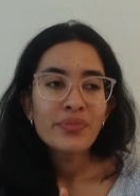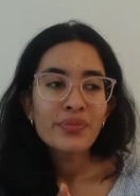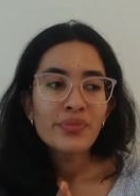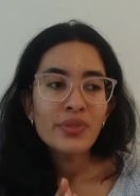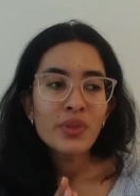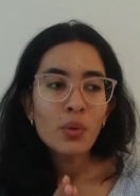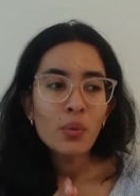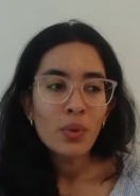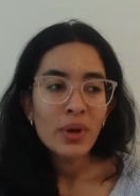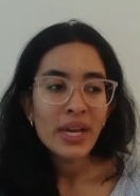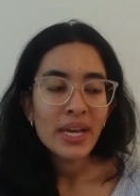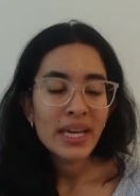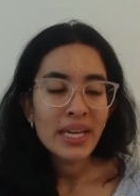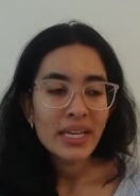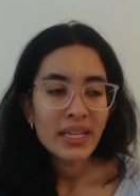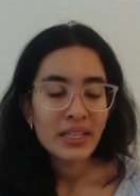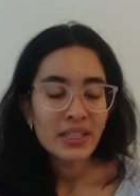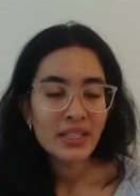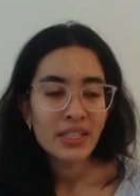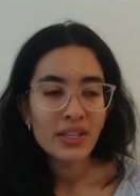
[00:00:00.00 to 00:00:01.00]
The
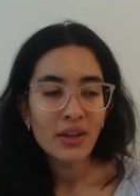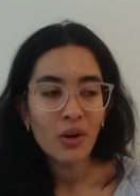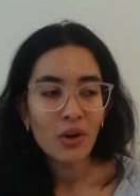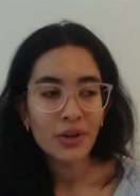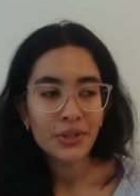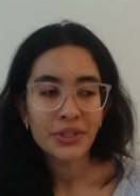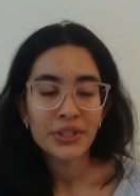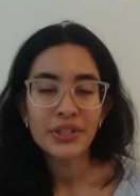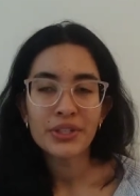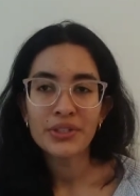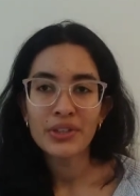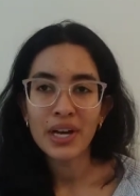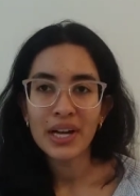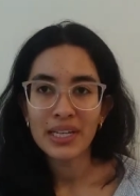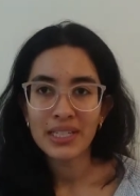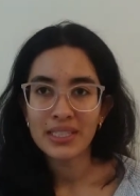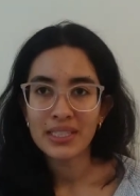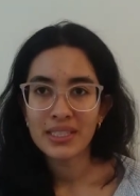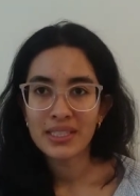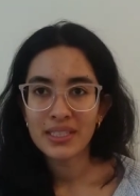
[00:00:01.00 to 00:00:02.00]
way the author
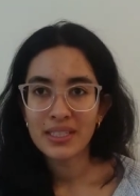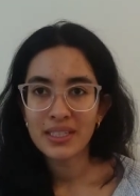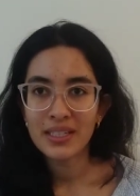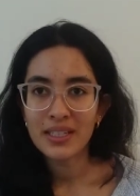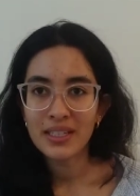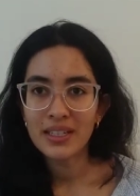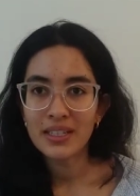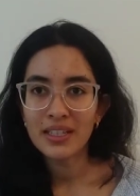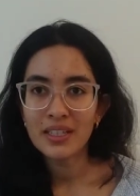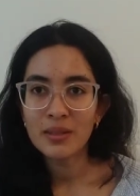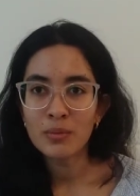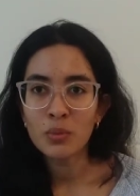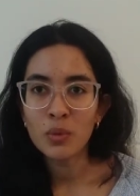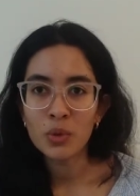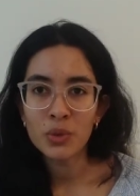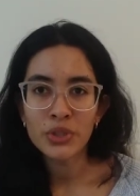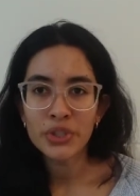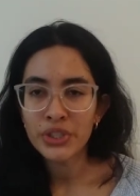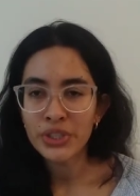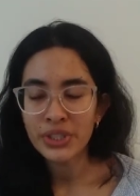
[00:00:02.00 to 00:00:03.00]
writes
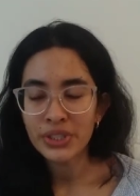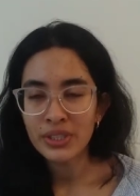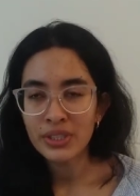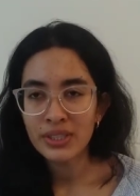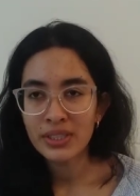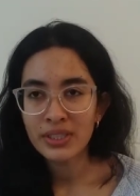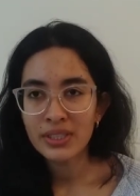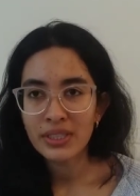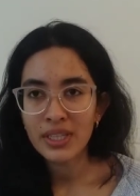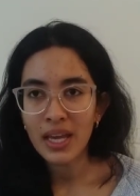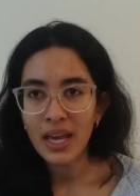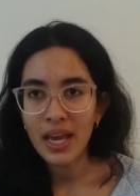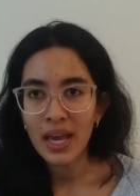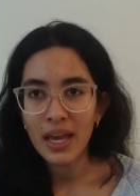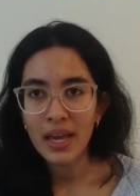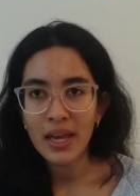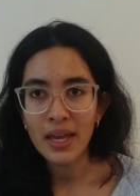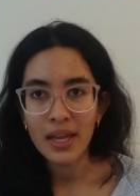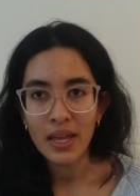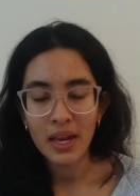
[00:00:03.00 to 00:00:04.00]
emotions
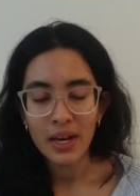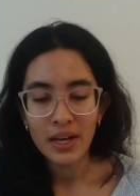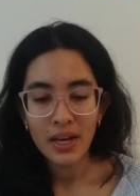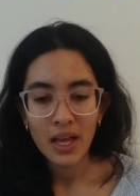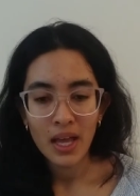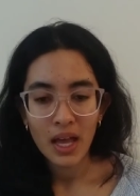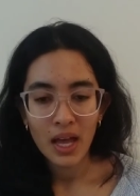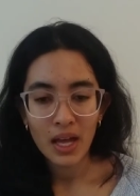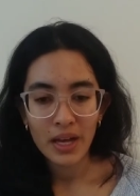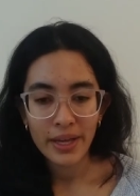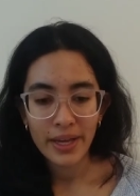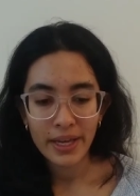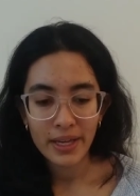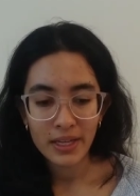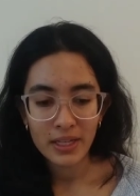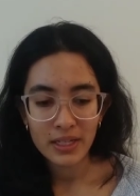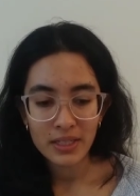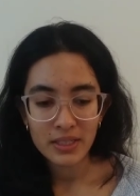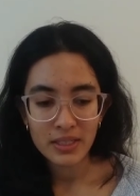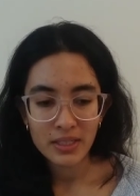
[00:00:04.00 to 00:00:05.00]
and
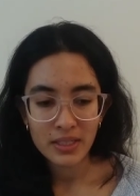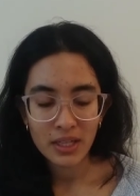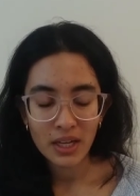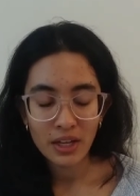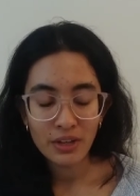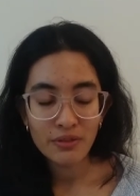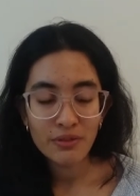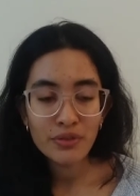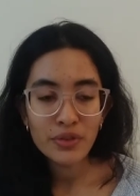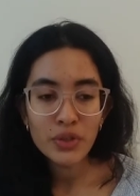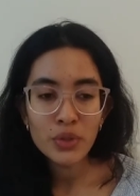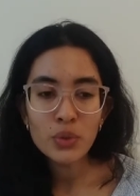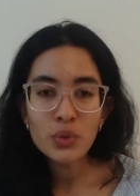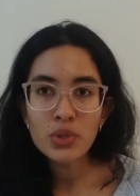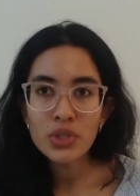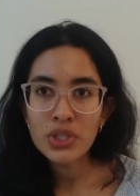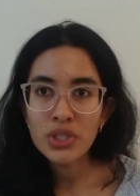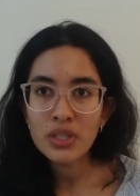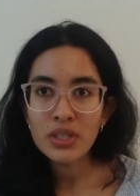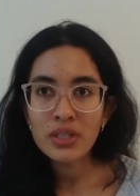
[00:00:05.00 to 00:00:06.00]
Akeha's
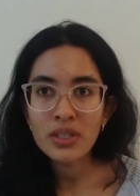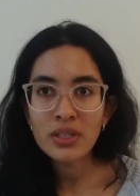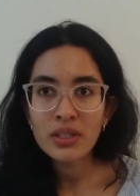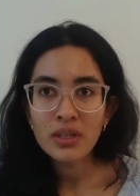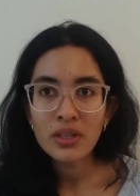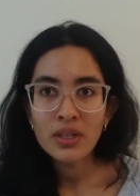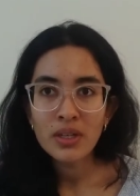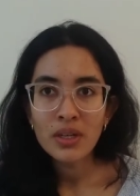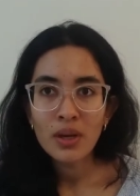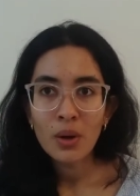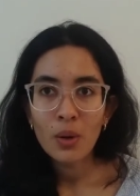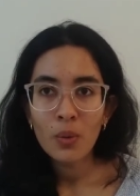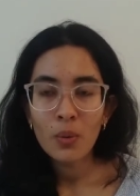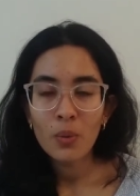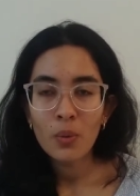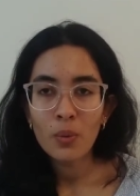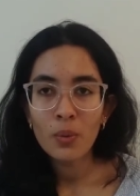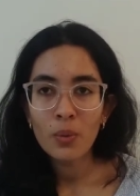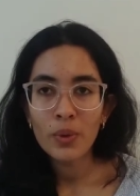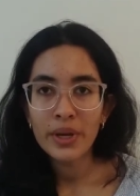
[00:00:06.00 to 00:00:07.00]
confusion
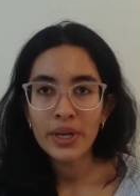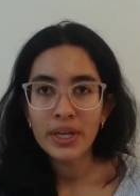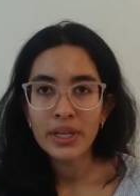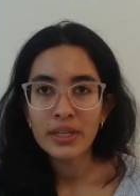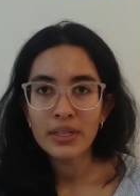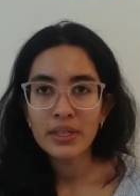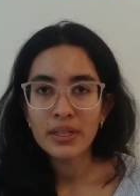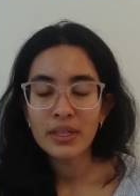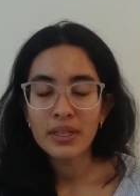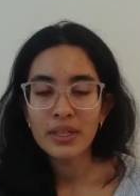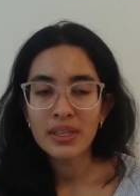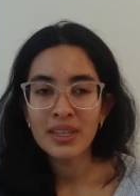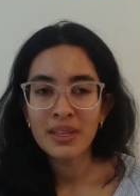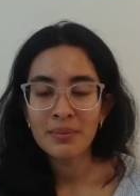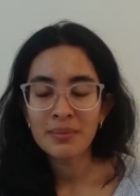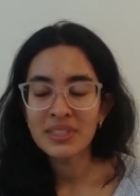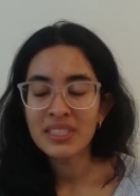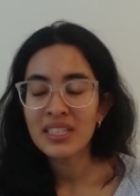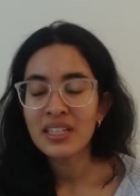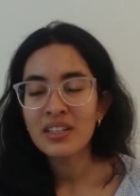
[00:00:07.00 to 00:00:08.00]
with
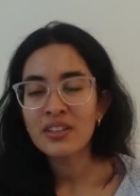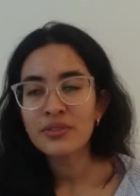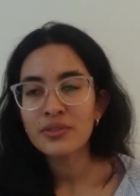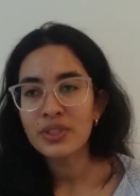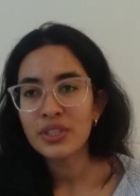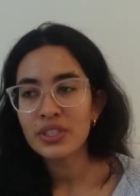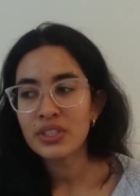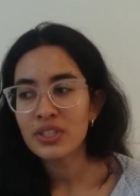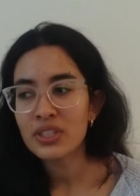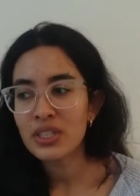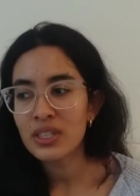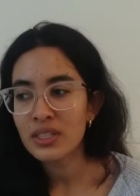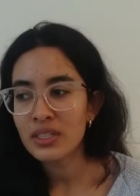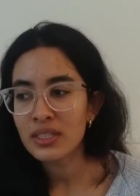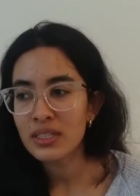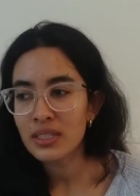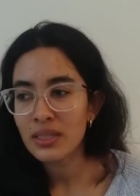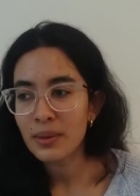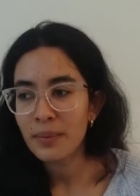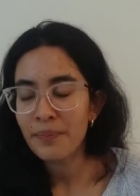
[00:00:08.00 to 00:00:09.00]
themselves is
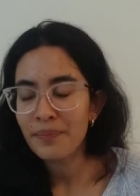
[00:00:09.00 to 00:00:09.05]
just,